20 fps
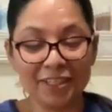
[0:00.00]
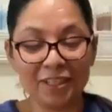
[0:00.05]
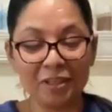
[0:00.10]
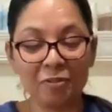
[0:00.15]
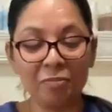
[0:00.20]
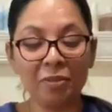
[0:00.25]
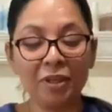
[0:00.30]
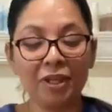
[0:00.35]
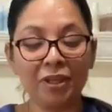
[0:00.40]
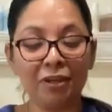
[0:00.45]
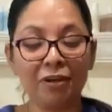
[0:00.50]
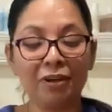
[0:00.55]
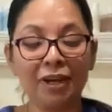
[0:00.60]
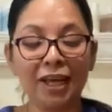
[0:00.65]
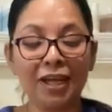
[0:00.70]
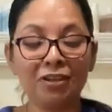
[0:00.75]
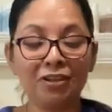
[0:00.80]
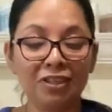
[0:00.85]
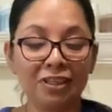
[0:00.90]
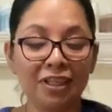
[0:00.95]
Send me
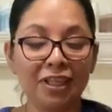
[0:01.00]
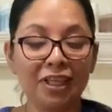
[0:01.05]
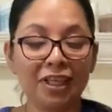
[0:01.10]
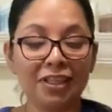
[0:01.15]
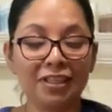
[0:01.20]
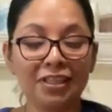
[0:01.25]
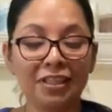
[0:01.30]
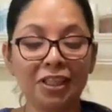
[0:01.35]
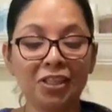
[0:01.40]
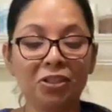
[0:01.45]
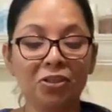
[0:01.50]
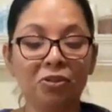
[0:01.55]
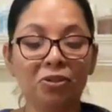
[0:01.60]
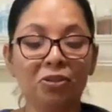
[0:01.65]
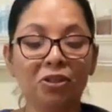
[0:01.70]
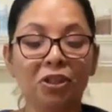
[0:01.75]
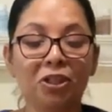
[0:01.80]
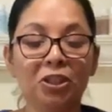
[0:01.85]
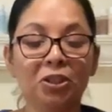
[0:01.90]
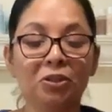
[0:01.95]
your address and I can send
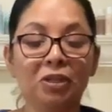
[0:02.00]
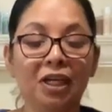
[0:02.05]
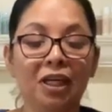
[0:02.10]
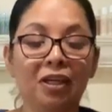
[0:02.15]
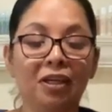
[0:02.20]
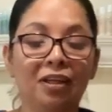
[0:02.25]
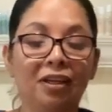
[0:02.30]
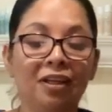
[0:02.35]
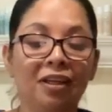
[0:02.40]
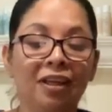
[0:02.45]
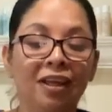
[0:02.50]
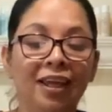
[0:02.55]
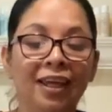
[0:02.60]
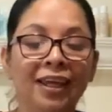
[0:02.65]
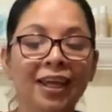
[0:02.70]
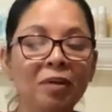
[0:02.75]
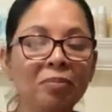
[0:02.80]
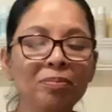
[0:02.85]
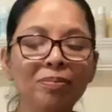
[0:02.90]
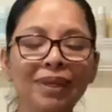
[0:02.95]
you the glue gun.
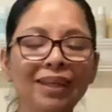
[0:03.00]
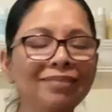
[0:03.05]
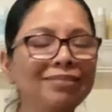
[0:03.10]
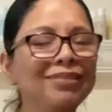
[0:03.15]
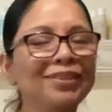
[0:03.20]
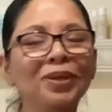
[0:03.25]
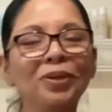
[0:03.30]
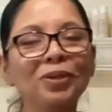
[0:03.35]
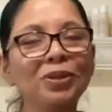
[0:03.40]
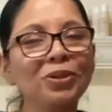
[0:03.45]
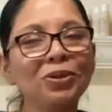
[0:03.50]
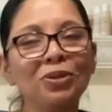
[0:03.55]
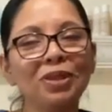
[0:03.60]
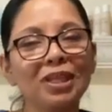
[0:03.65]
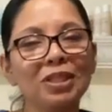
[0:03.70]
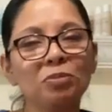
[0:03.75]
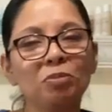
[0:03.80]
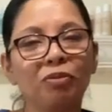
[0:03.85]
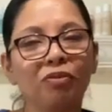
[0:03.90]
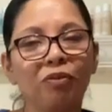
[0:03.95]
And I told
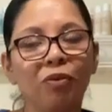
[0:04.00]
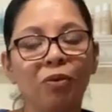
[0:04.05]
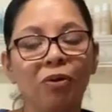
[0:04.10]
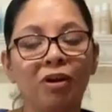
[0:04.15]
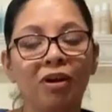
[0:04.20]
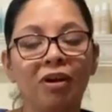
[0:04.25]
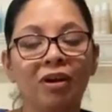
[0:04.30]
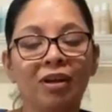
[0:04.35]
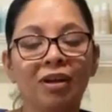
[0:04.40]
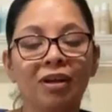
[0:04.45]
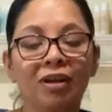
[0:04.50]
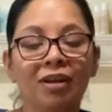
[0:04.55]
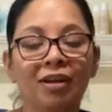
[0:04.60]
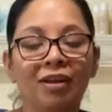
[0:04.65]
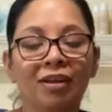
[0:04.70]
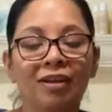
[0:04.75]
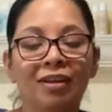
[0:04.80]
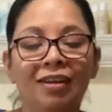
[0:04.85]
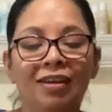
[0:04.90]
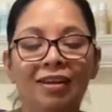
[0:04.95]
you this before.
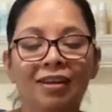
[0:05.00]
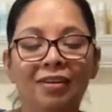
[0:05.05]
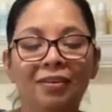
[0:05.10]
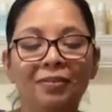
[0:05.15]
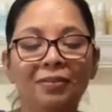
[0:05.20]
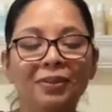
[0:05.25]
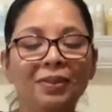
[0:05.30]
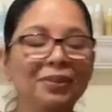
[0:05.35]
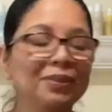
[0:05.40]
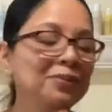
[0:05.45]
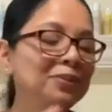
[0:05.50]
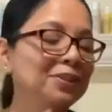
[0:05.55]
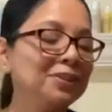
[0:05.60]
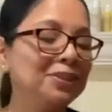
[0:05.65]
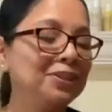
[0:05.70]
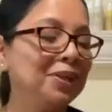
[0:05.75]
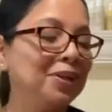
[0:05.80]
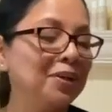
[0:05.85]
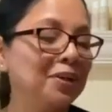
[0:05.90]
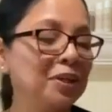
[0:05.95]
What are
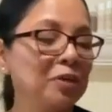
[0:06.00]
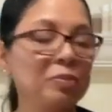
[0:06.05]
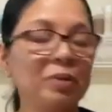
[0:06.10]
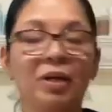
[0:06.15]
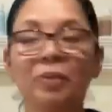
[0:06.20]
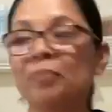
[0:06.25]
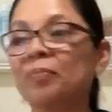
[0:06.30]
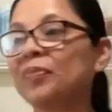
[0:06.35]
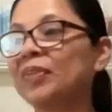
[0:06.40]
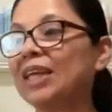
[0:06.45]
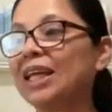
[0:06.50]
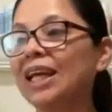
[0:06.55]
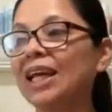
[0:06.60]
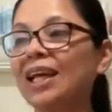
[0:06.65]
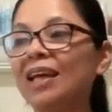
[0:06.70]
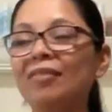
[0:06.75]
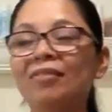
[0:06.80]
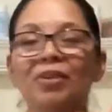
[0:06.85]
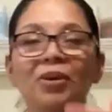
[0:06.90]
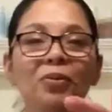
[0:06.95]
you talking about?
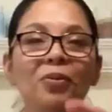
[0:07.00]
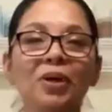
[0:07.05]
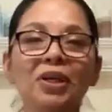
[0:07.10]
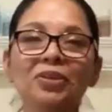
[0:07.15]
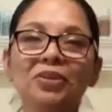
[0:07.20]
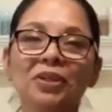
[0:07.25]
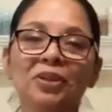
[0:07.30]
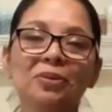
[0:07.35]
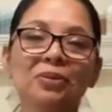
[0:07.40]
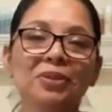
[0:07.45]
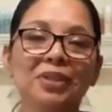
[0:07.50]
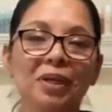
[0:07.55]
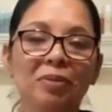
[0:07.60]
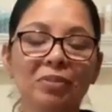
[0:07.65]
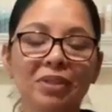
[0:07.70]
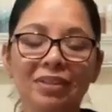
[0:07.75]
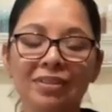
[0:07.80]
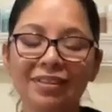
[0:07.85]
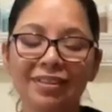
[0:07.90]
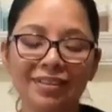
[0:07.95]
If you're wondering who
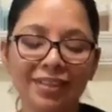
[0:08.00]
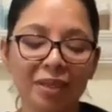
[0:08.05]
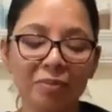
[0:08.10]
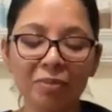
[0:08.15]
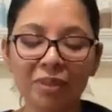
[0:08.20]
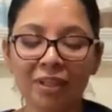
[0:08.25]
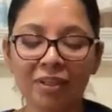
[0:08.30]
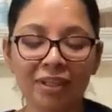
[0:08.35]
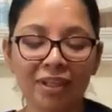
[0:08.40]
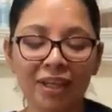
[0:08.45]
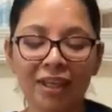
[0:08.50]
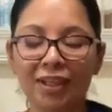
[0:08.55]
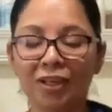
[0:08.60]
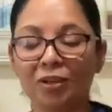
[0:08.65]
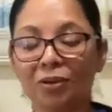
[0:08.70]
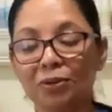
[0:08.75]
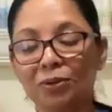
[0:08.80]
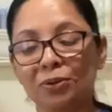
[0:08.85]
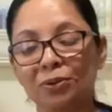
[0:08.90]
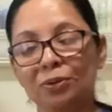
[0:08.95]
Debbie and
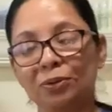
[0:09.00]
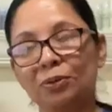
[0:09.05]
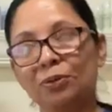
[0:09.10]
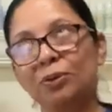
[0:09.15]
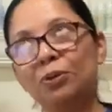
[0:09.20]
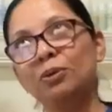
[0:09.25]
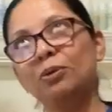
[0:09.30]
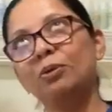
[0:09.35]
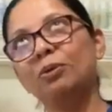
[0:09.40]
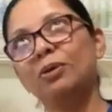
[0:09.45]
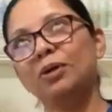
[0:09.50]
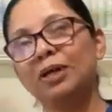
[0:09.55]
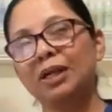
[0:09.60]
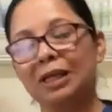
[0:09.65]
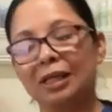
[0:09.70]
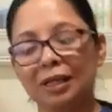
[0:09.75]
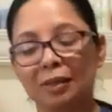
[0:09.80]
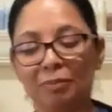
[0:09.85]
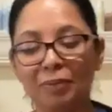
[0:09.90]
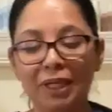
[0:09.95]
I go,
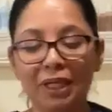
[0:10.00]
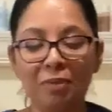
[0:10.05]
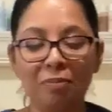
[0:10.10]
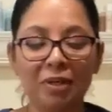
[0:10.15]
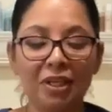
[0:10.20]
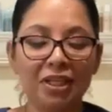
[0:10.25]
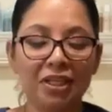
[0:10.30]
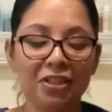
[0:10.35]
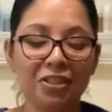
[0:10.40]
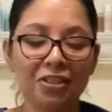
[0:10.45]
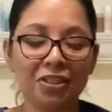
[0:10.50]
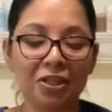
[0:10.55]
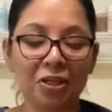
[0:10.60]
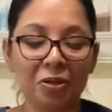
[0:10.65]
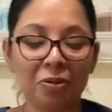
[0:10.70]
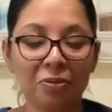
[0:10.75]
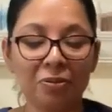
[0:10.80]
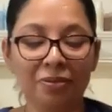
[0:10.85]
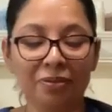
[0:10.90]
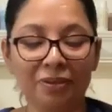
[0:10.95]
many years
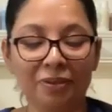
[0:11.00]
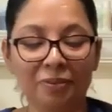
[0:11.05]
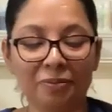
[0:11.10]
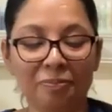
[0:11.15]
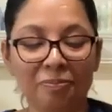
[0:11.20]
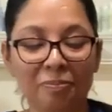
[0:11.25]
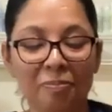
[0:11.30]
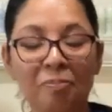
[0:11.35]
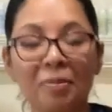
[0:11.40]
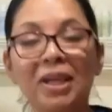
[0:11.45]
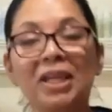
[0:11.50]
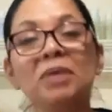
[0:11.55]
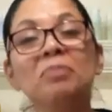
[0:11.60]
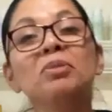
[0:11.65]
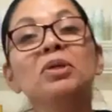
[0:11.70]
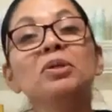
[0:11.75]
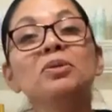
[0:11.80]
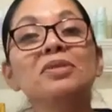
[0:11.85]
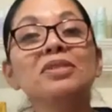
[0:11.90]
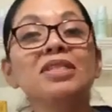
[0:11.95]
ago,
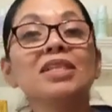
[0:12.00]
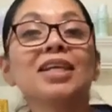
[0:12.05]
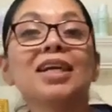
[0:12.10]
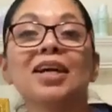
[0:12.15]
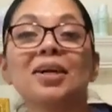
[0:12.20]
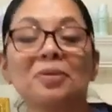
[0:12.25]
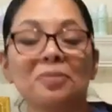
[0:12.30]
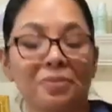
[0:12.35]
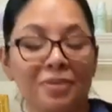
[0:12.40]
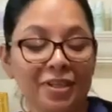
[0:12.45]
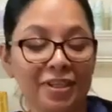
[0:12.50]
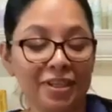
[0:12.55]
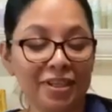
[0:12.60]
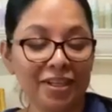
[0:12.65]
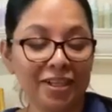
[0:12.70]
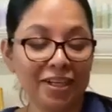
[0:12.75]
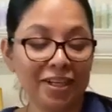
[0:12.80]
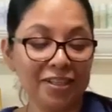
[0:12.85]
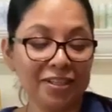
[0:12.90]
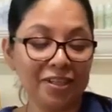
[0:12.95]
many moons ago.
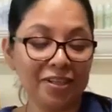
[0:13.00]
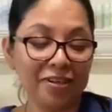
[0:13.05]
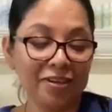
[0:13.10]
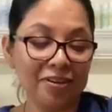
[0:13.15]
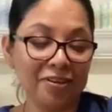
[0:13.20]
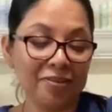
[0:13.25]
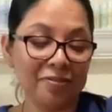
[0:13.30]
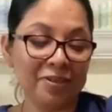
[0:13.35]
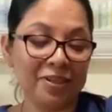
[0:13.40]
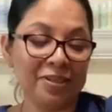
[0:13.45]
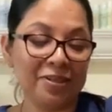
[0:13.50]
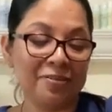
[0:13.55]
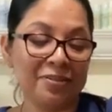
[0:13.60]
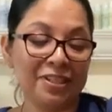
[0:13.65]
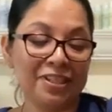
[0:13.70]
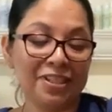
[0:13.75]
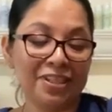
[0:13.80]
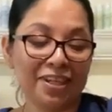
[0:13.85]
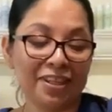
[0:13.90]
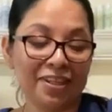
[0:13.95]
That's how long we've
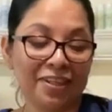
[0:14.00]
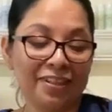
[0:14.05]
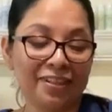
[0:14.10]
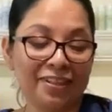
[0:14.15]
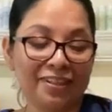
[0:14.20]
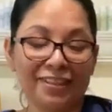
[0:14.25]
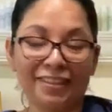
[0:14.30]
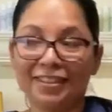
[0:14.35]
known each other.